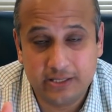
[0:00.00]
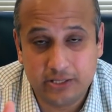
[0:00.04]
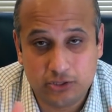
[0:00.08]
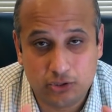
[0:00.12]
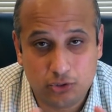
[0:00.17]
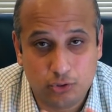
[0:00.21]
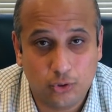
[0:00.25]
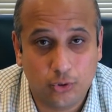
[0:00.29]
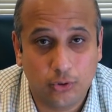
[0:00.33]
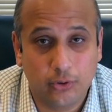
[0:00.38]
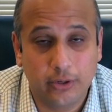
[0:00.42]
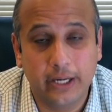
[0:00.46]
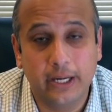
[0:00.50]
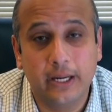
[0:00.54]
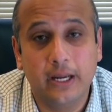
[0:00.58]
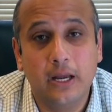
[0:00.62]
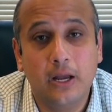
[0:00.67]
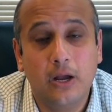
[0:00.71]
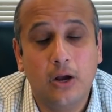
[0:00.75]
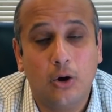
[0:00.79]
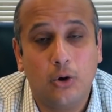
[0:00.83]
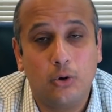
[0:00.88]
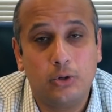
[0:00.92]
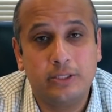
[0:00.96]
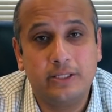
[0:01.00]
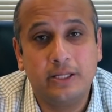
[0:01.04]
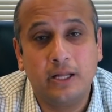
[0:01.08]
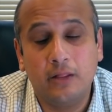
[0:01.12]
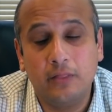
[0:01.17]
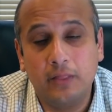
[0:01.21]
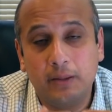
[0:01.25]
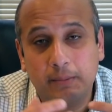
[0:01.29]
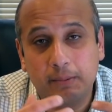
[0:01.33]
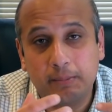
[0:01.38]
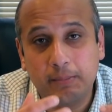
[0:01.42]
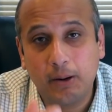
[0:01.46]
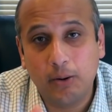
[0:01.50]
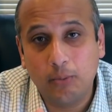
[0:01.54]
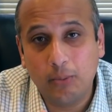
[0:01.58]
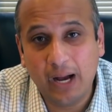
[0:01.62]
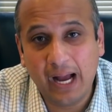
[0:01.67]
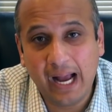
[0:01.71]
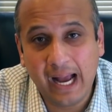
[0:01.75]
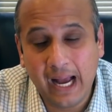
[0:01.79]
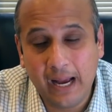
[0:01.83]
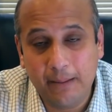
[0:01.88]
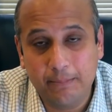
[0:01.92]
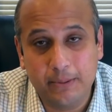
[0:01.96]
the story or tell them about what
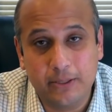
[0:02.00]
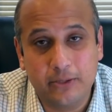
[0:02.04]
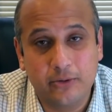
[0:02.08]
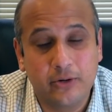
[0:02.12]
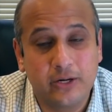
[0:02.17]
happened.